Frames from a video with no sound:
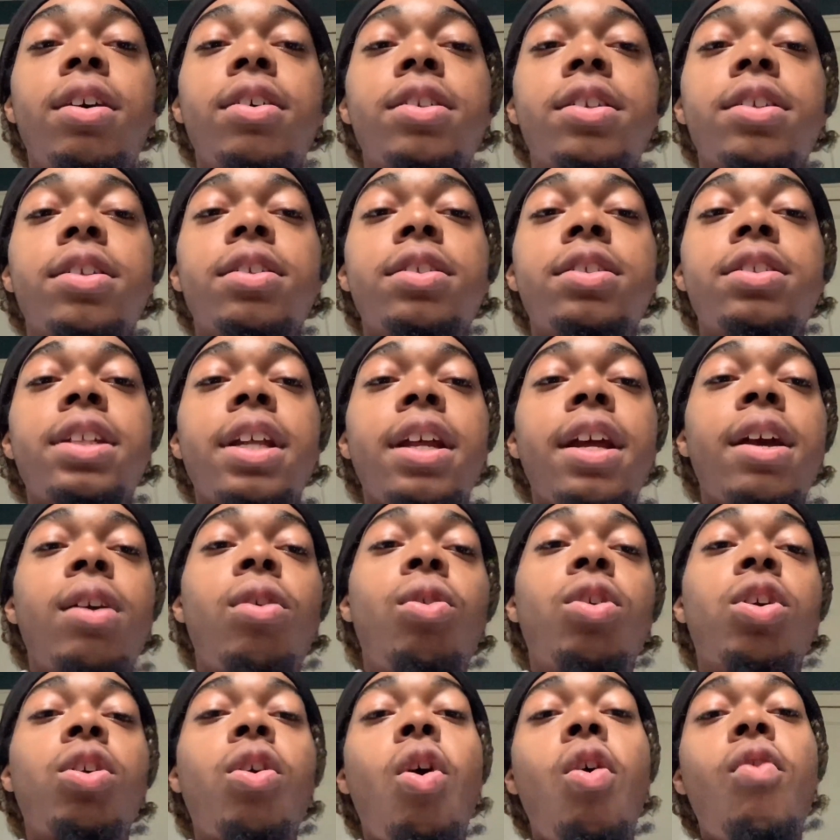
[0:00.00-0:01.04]

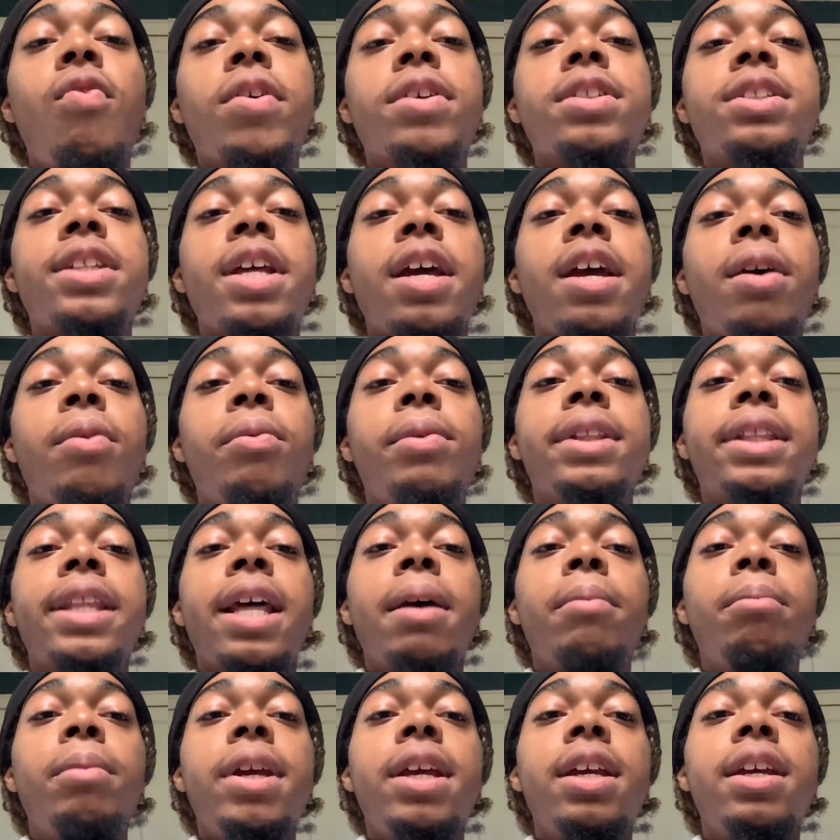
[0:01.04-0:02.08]
understand or overstand what
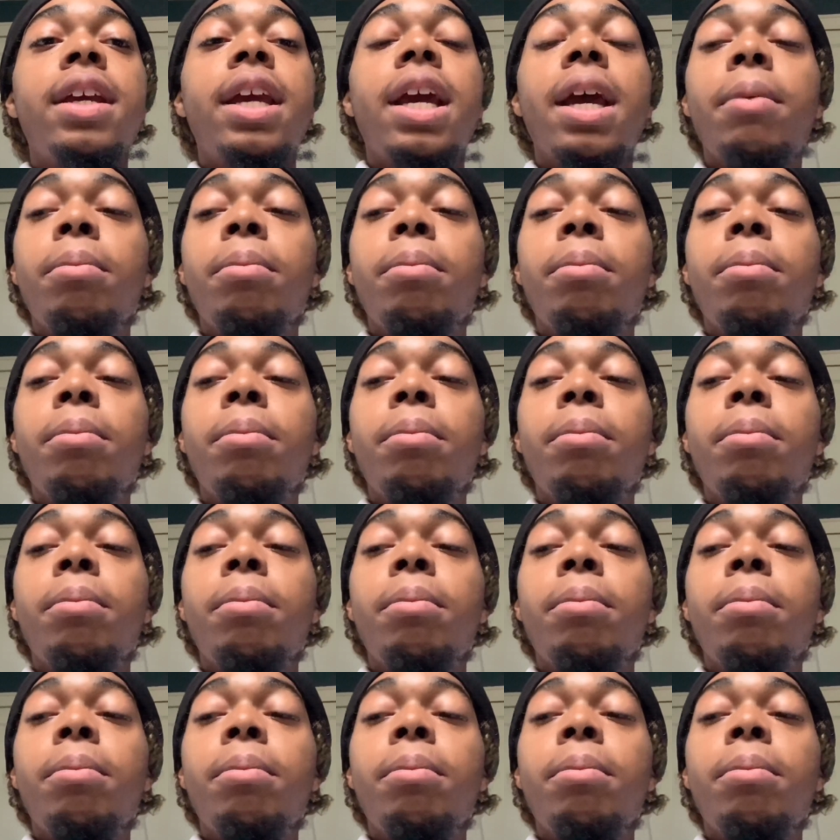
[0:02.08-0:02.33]
that mean.